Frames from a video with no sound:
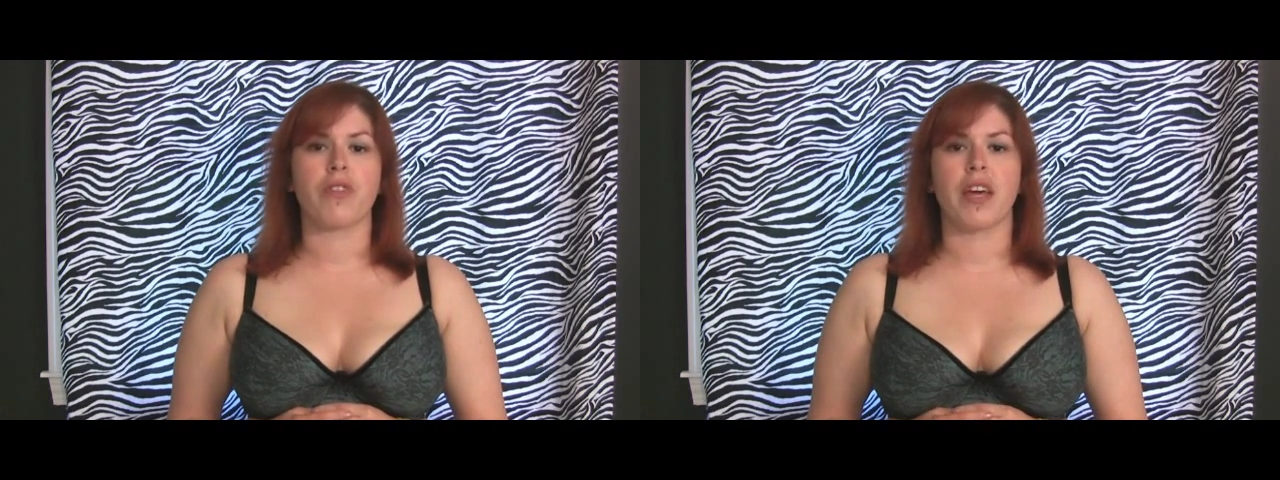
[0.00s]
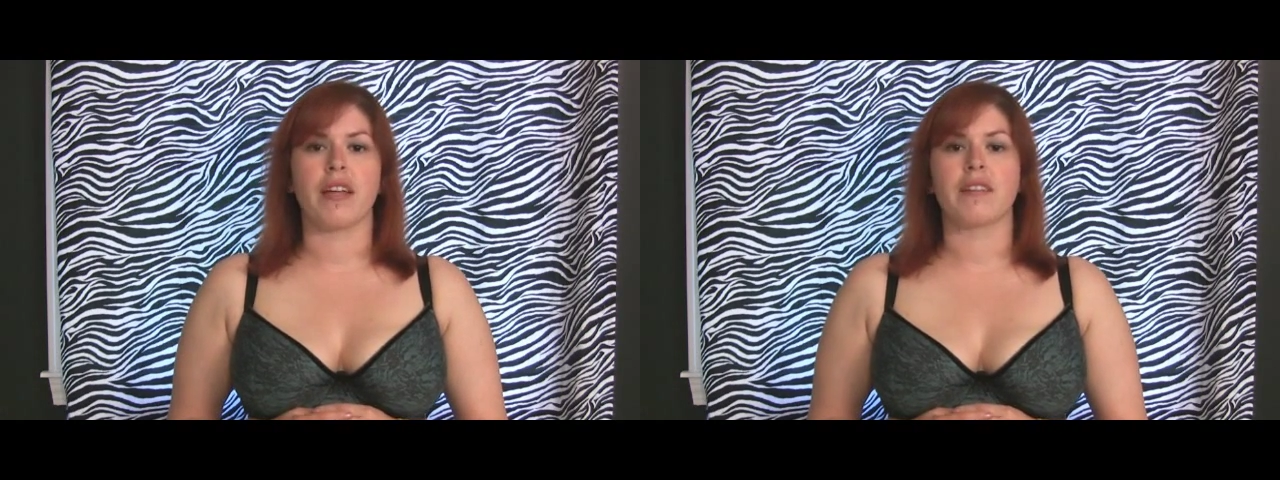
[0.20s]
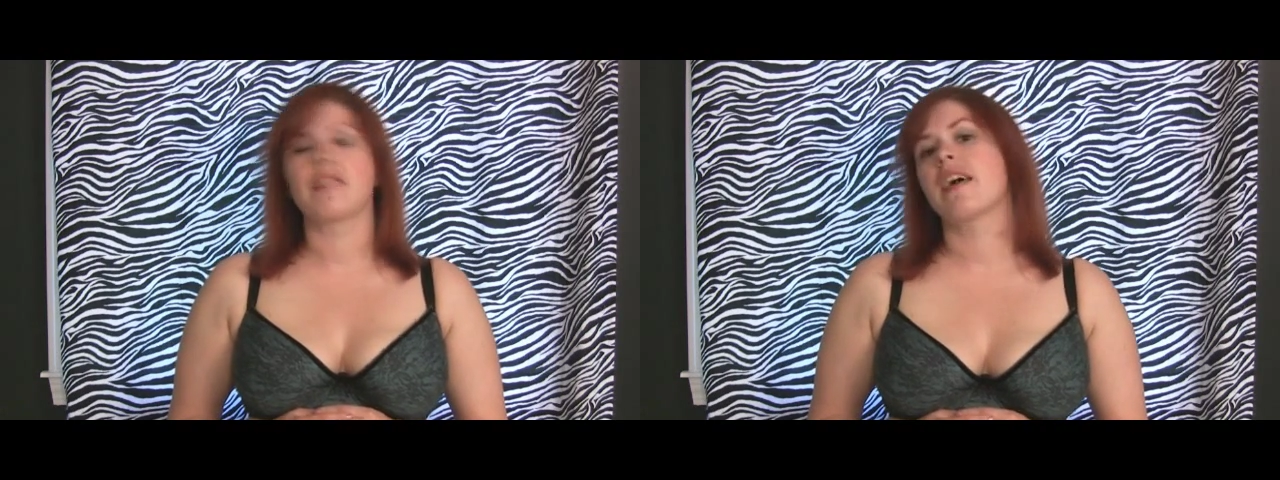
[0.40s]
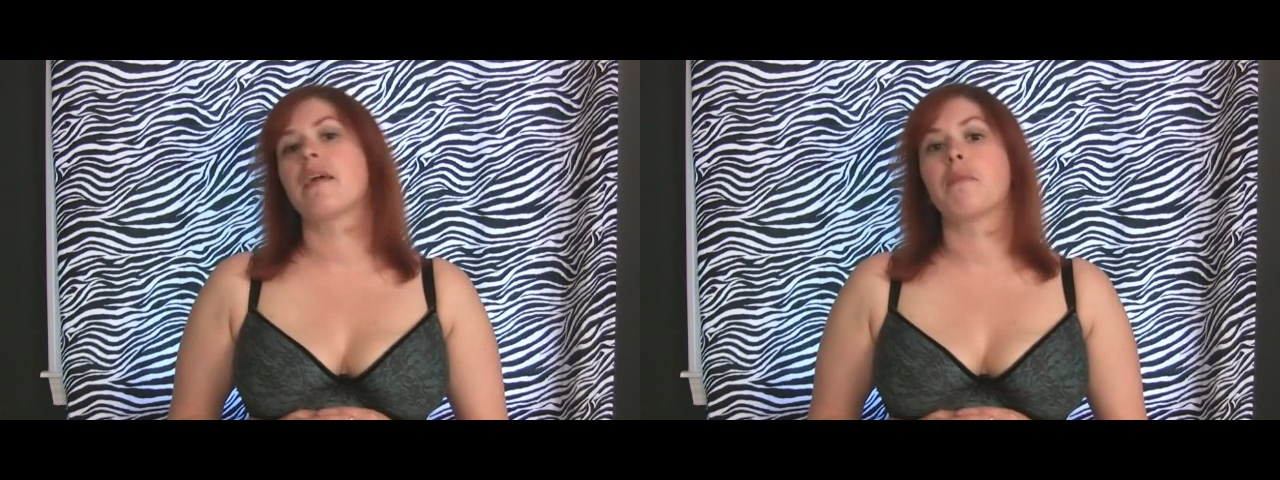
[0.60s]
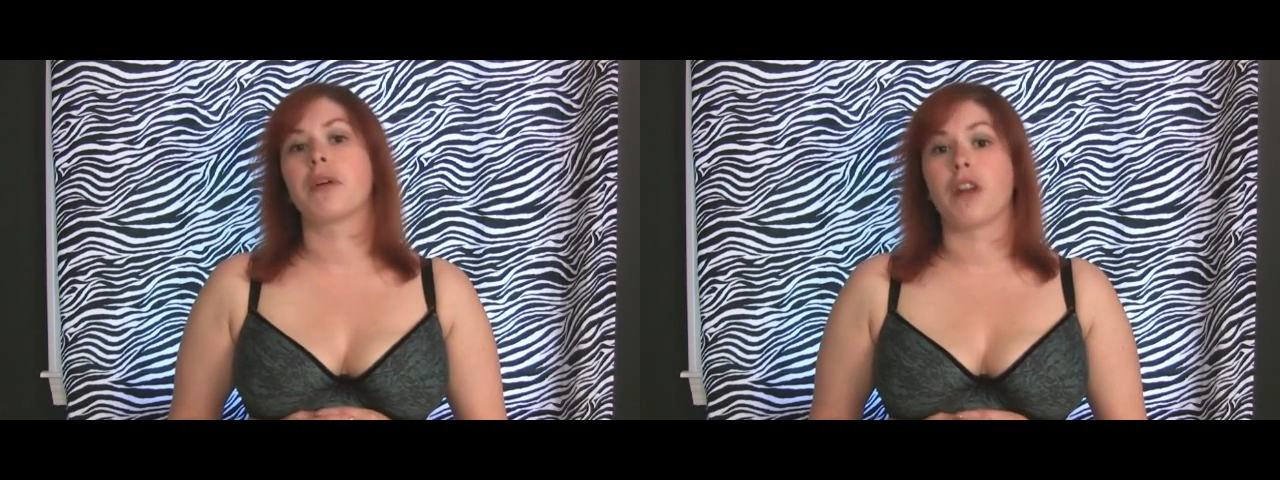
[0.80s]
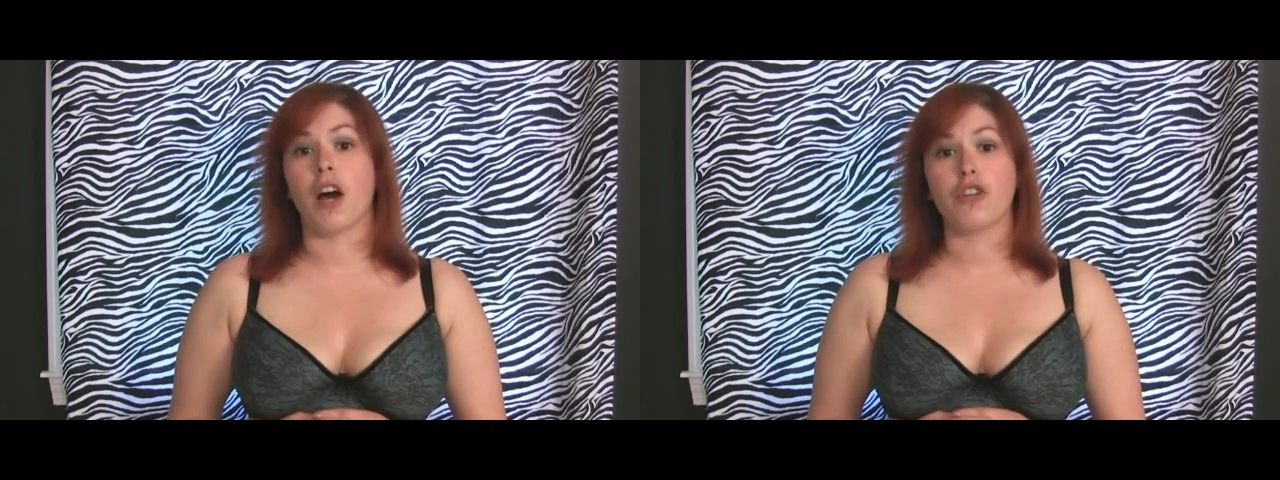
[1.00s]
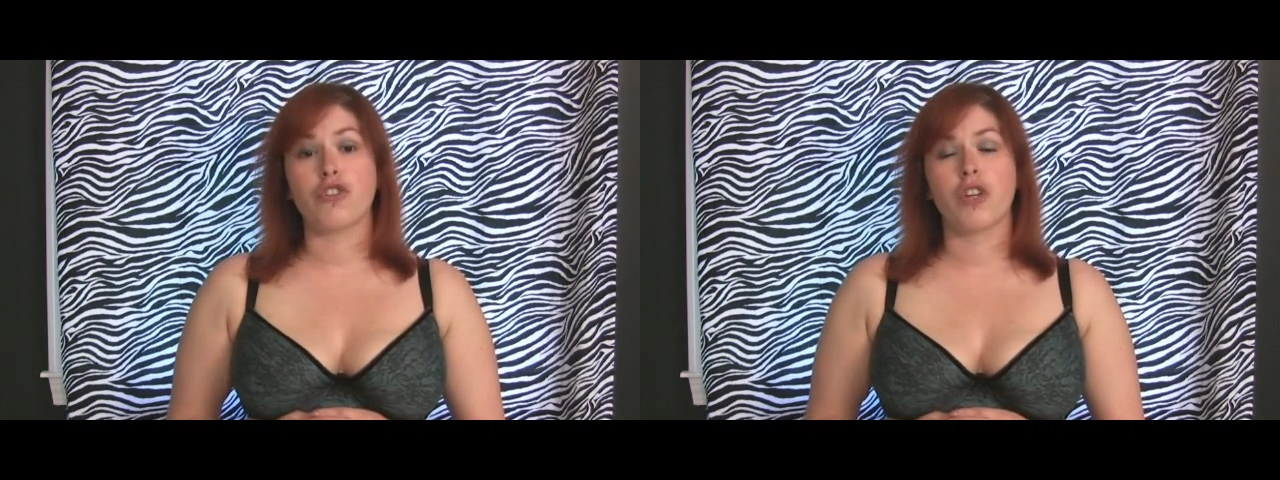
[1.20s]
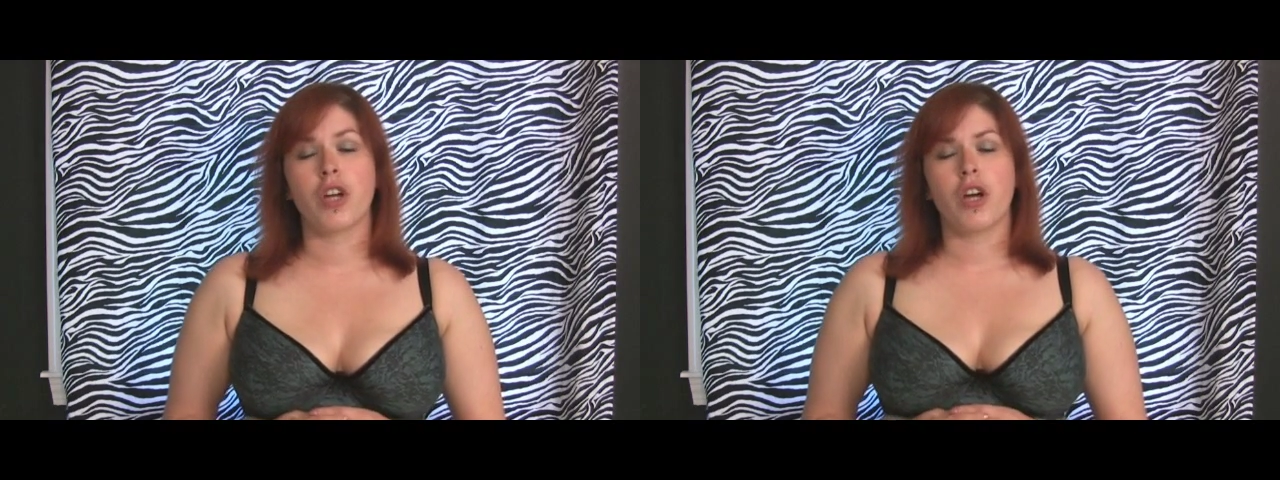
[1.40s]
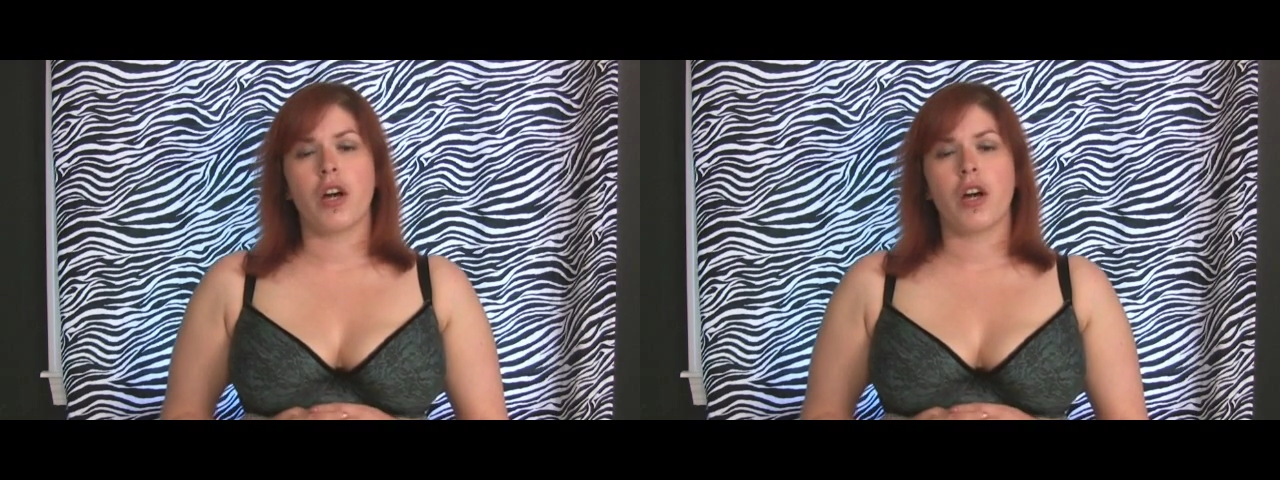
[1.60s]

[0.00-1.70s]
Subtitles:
than, say, Panache.